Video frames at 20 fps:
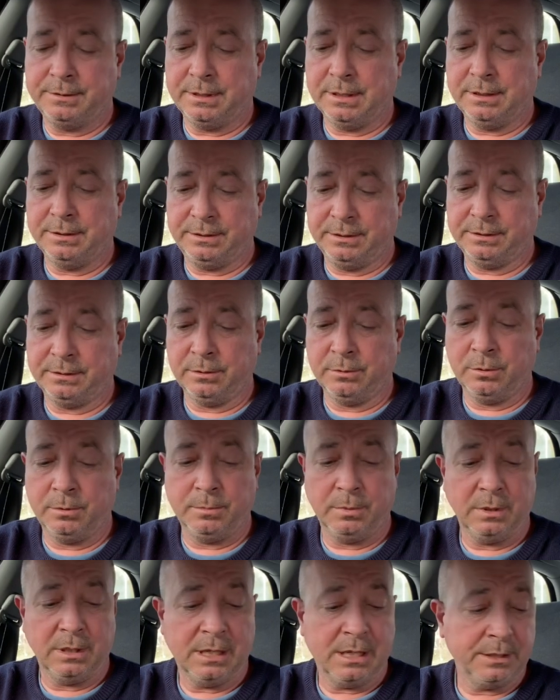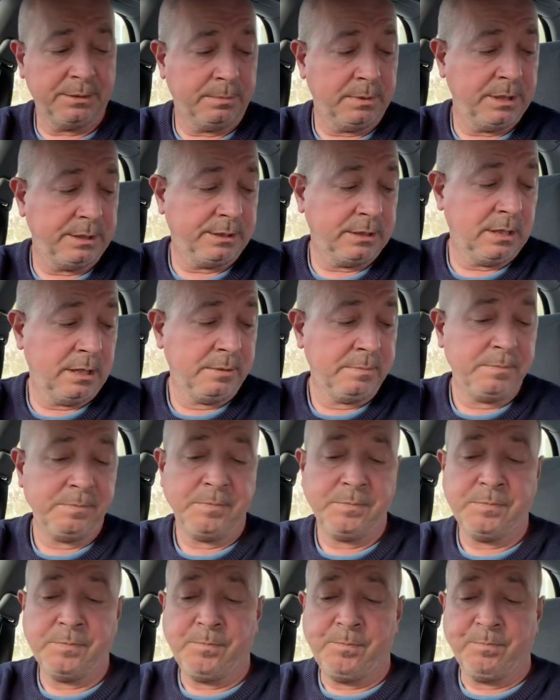so it's just a normal large pizza.
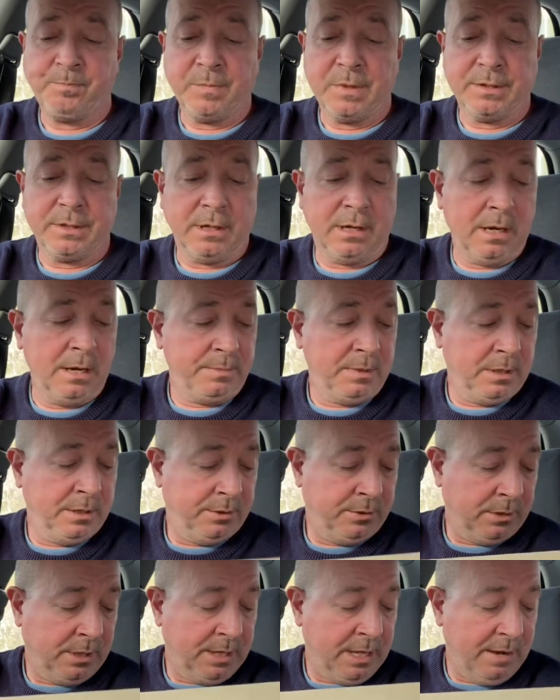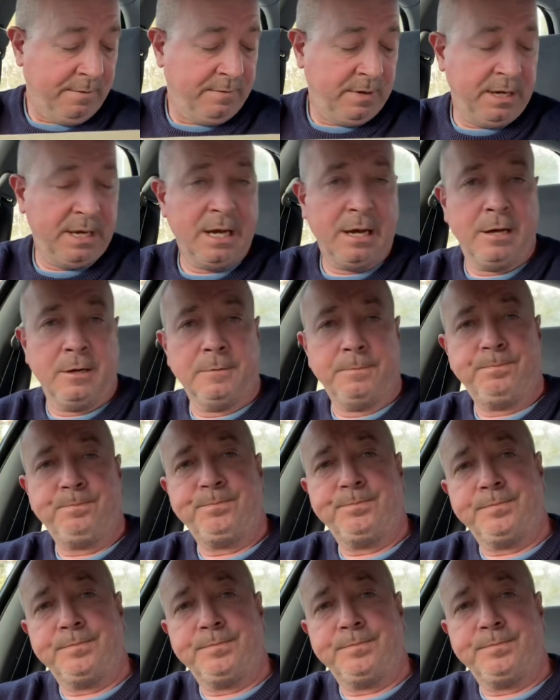So I hope you enjoyed that video.